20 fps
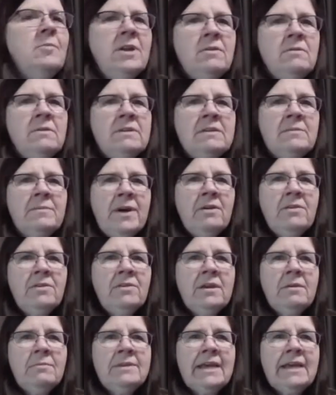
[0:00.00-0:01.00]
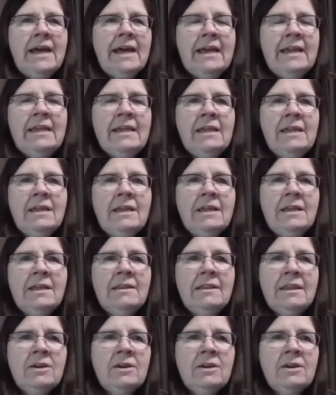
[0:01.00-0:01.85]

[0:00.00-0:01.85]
But it was about them dying, and